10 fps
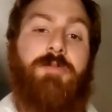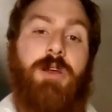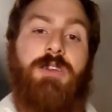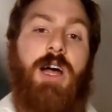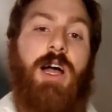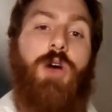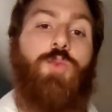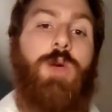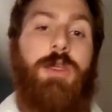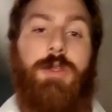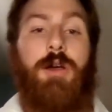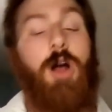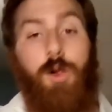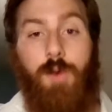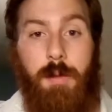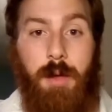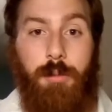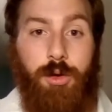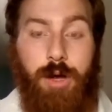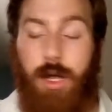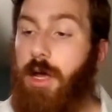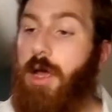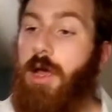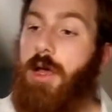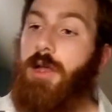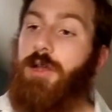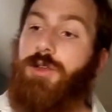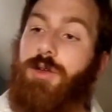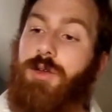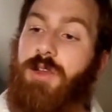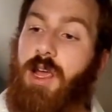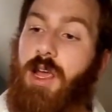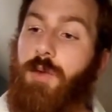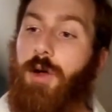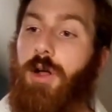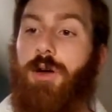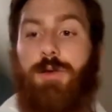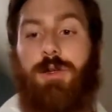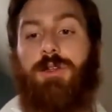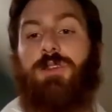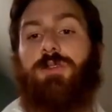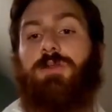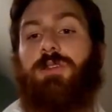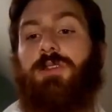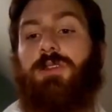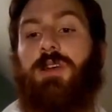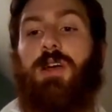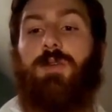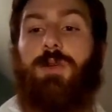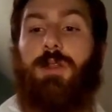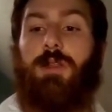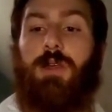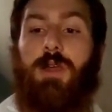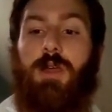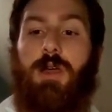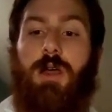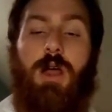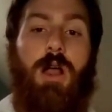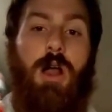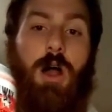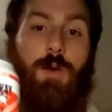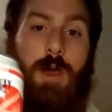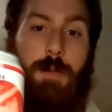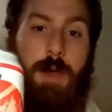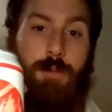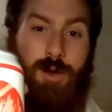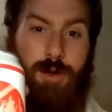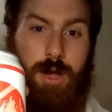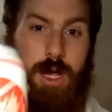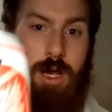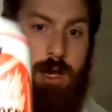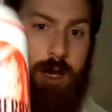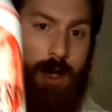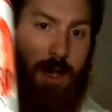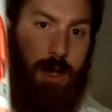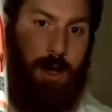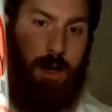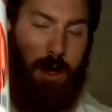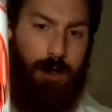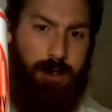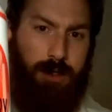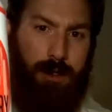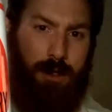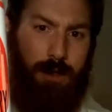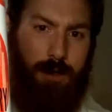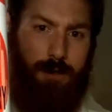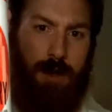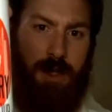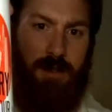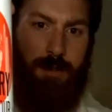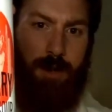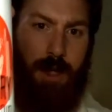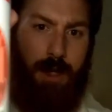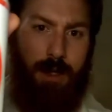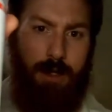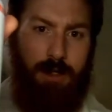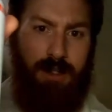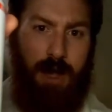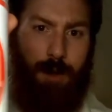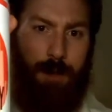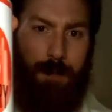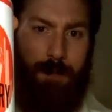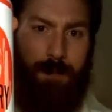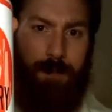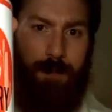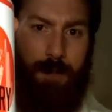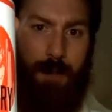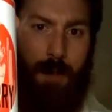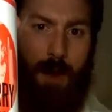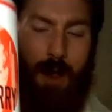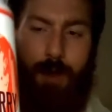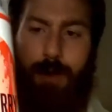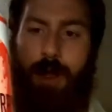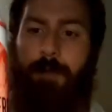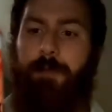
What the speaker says: saga with Galway Bay Brewery. Today we're going to start with the Galway Bay Brewery Lux Raspberry Sour. Okay.